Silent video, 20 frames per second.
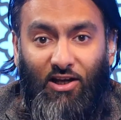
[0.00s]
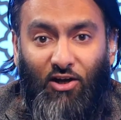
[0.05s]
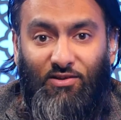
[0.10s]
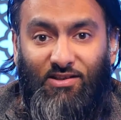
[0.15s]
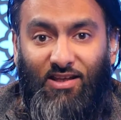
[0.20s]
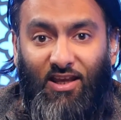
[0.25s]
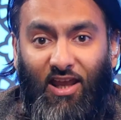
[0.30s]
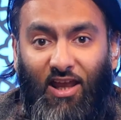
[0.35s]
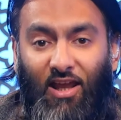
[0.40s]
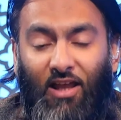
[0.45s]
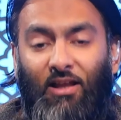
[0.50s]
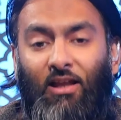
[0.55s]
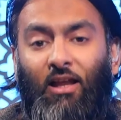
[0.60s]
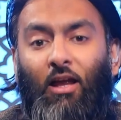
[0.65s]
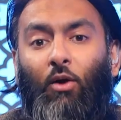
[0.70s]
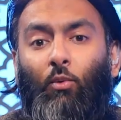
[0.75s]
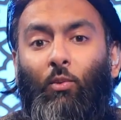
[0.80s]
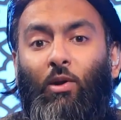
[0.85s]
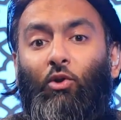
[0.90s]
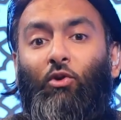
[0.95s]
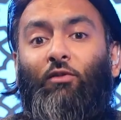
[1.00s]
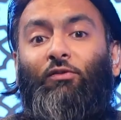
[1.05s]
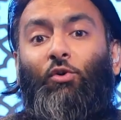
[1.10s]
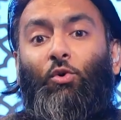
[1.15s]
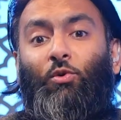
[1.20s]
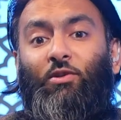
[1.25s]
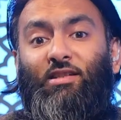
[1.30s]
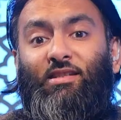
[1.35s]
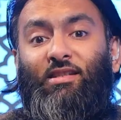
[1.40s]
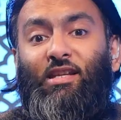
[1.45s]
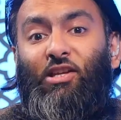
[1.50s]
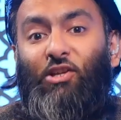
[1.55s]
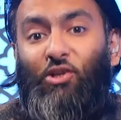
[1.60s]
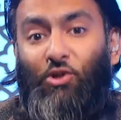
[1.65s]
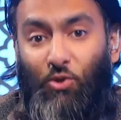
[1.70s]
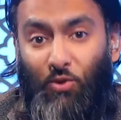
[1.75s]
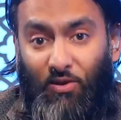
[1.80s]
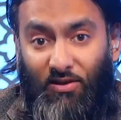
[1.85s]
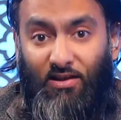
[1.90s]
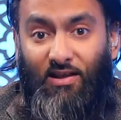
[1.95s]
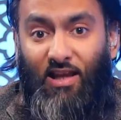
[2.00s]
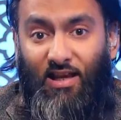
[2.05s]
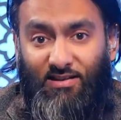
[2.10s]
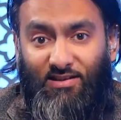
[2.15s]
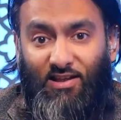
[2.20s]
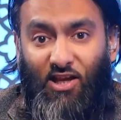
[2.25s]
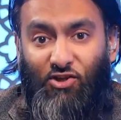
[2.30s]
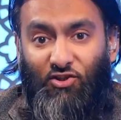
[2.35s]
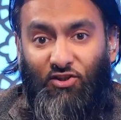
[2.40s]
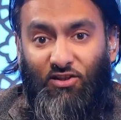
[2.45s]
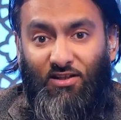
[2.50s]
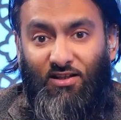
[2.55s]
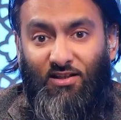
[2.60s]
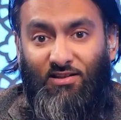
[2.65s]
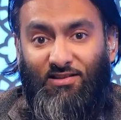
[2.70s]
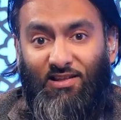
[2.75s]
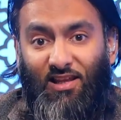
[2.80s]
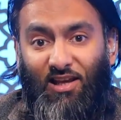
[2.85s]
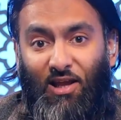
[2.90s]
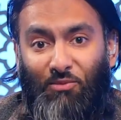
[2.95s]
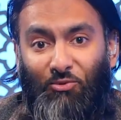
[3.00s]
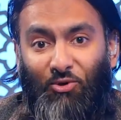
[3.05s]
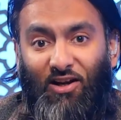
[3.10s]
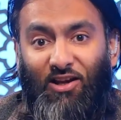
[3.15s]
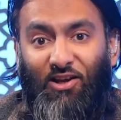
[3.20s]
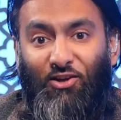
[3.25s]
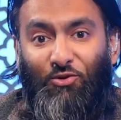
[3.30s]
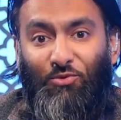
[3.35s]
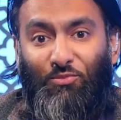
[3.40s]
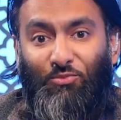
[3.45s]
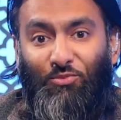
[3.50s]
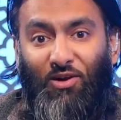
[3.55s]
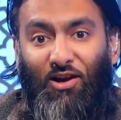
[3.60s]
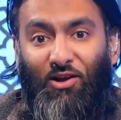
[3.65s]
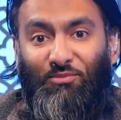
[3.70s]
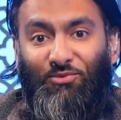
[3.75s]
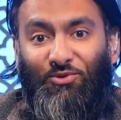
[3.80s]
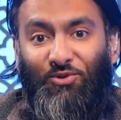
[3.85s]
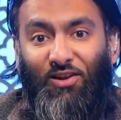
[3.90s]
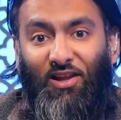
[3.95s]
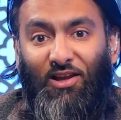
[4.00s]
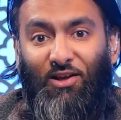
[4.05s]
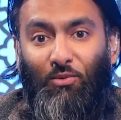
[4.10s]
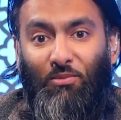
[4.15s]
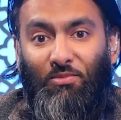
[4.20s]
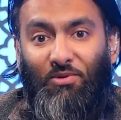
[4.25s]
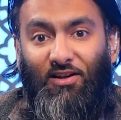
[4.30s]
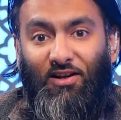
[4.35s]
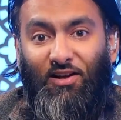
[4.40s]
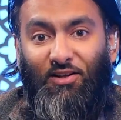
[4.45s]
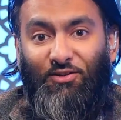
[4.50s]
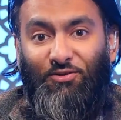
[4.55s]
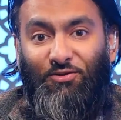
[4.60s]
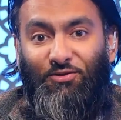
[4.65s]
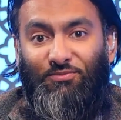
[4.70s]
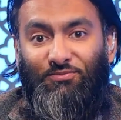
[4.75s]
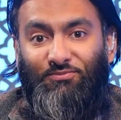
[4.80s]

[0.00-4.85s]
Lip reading: else here, we look forward to seeing you in the next session. Assalamu alaikum wa rahmatullahi wa barakatuh.